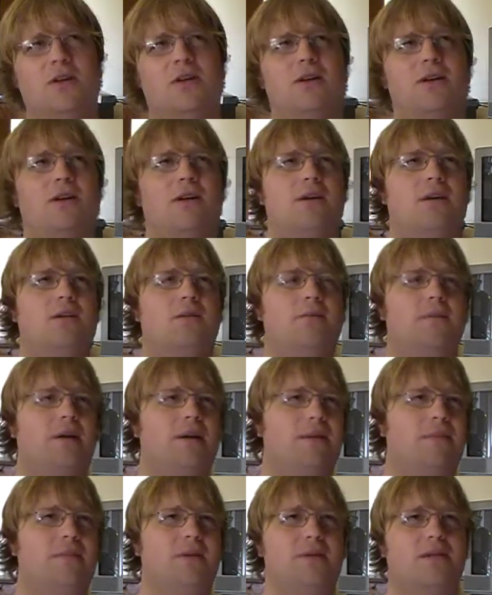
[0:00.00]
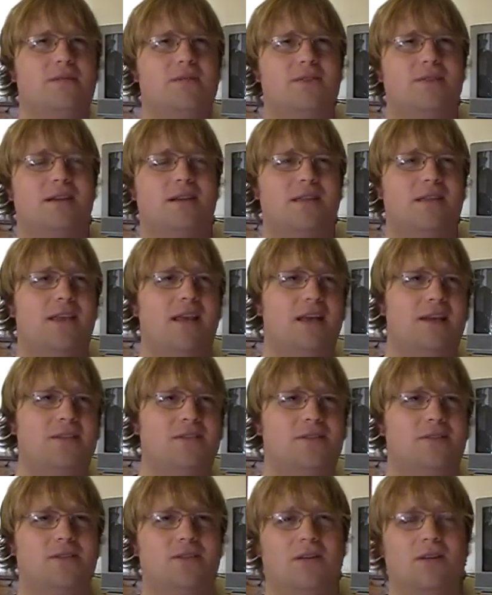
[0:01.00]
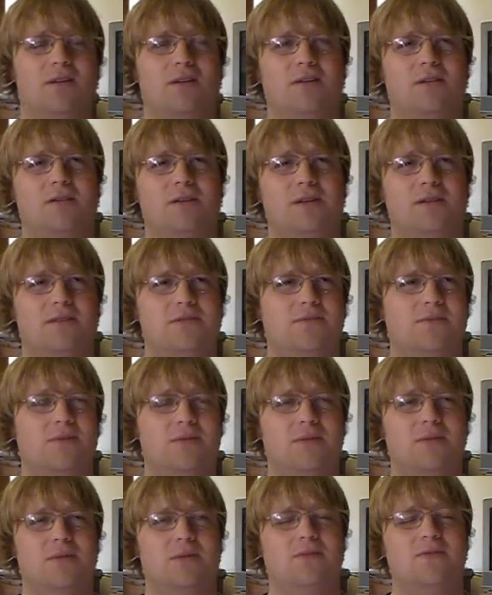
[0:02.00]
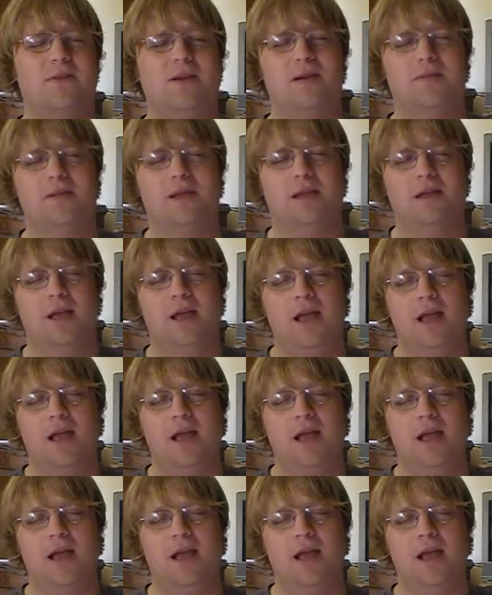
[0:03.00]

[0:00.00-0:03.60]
oh, my mother's got cancer, oh, he's from a rich family.